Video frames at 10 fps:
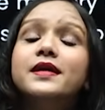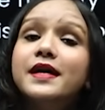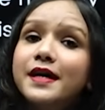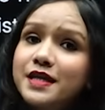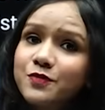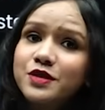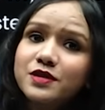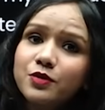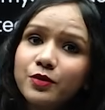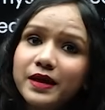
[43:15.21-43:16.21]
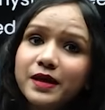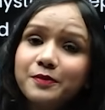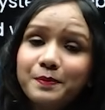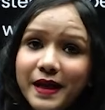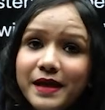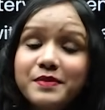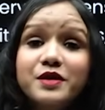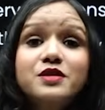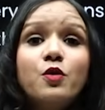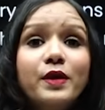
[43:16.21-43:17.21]
His was the only plane
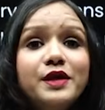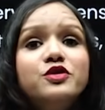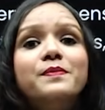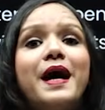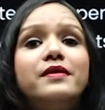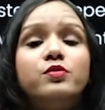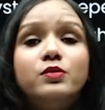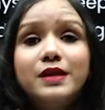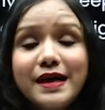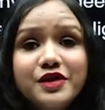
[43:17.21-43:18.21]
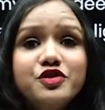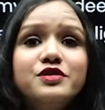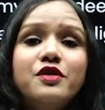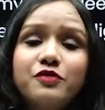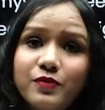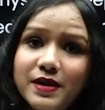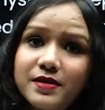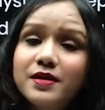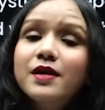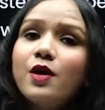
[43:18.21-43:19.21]
because owing to the bad conditions of weather,